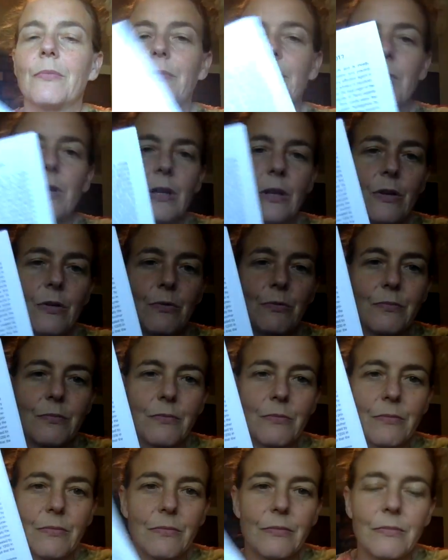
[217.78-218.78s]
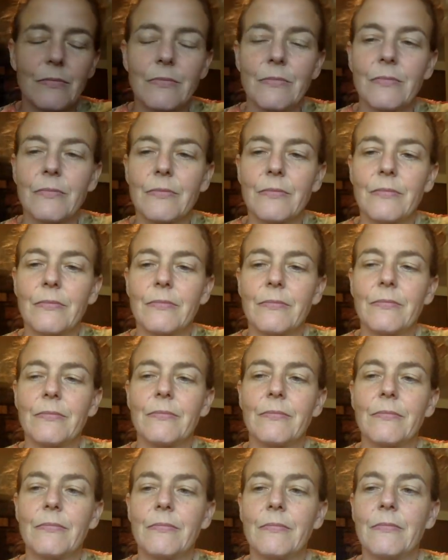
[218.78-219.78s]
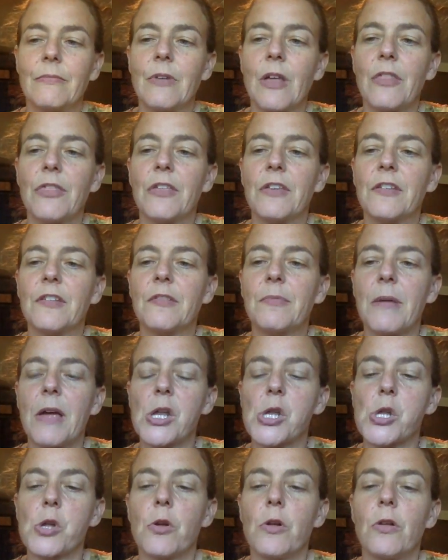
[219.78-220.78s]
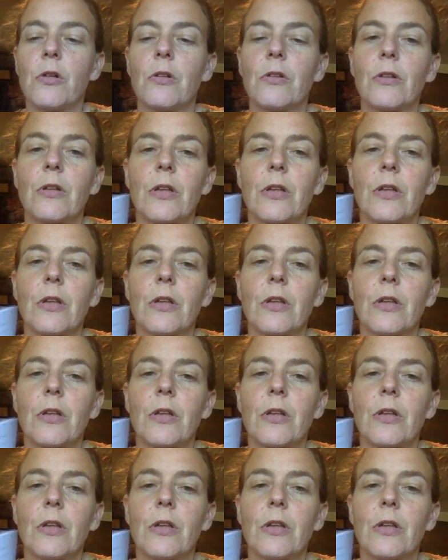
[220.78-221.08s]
you know, nothing special,